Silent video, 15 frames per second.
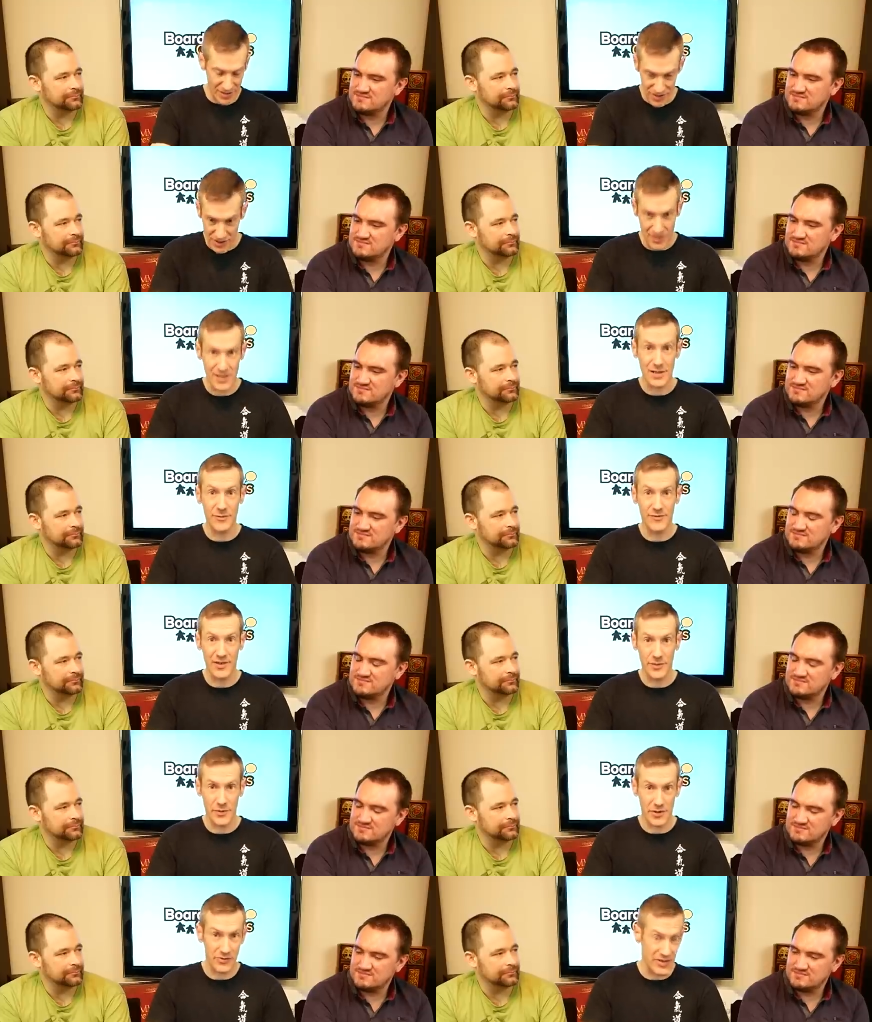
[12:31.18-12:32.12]
Speaker 1: and suddenly you
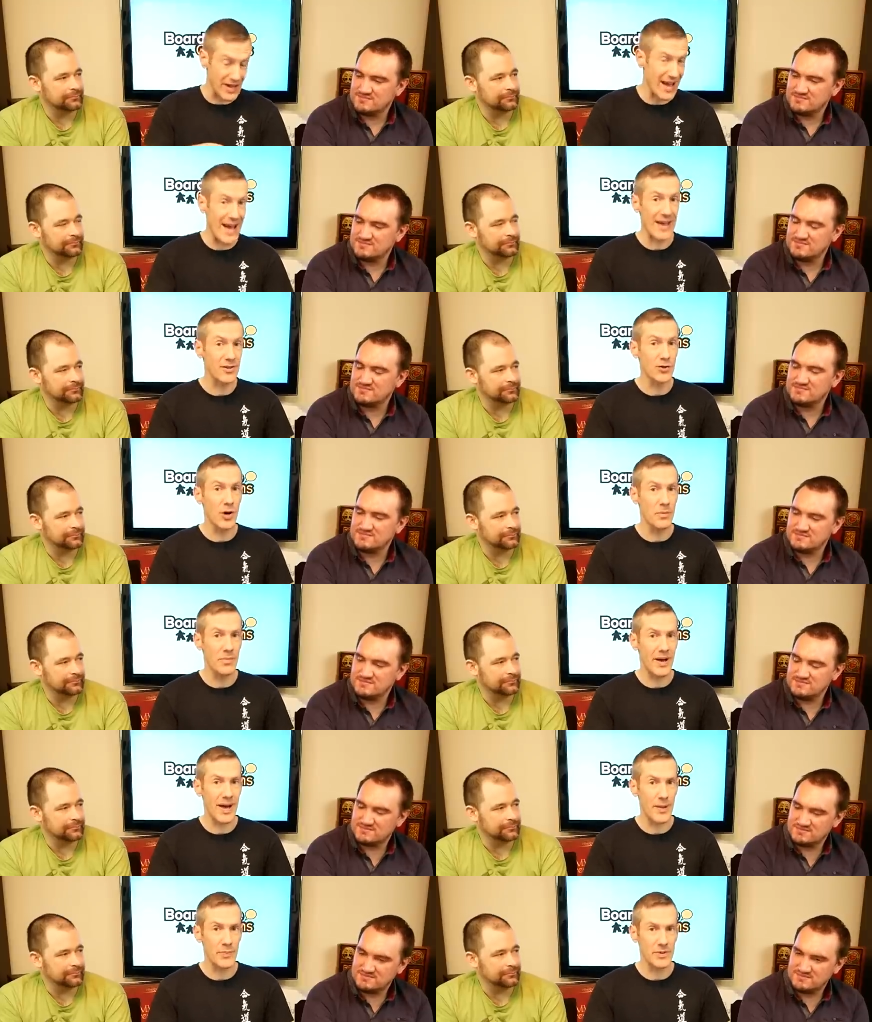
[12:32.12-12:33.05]
fill up the unit and
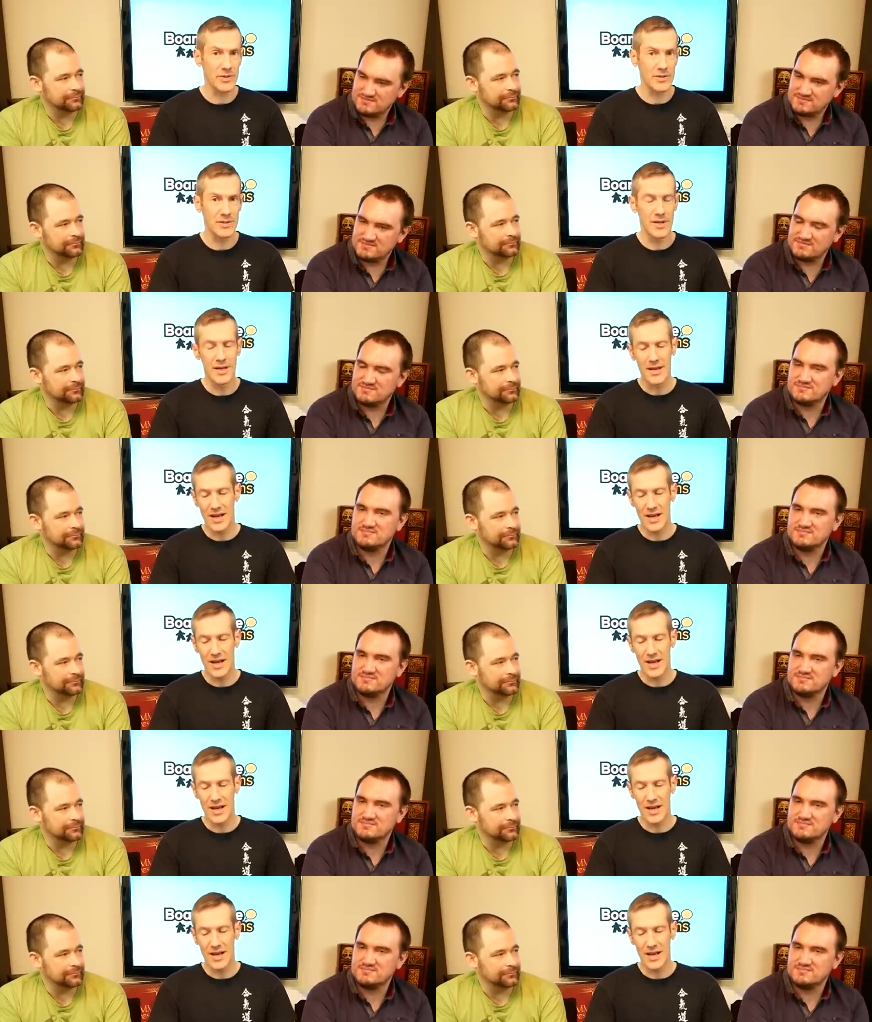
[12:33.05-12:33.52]
combat happens.